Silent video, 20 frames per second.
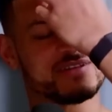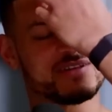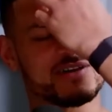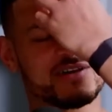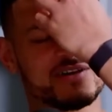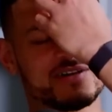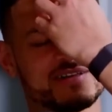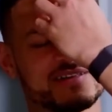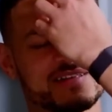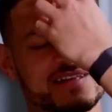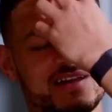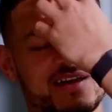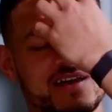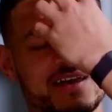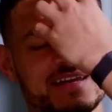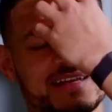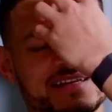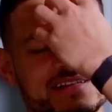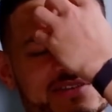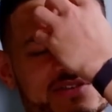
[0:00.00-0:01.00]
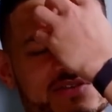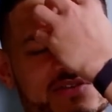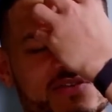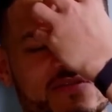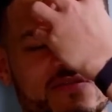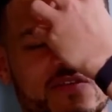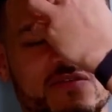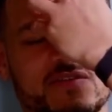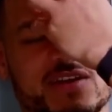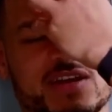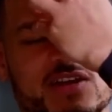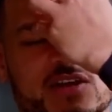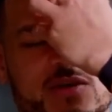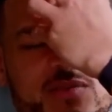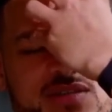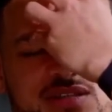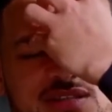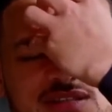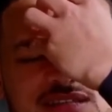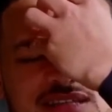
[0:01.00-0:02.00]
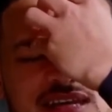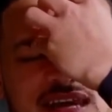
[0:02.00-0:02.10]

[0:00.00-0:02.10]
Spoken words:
garnered that I need to do 15 kilometers a